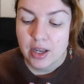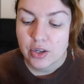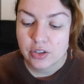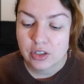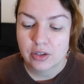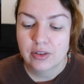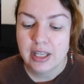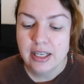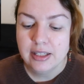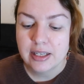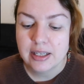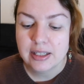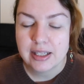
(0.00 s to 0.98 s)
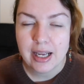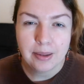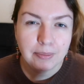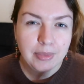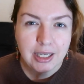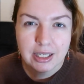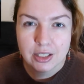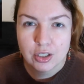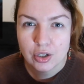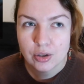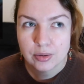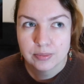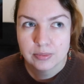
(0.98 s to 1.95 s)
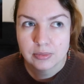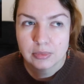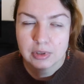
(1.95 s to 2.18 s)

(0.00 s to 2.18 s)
So this is a medium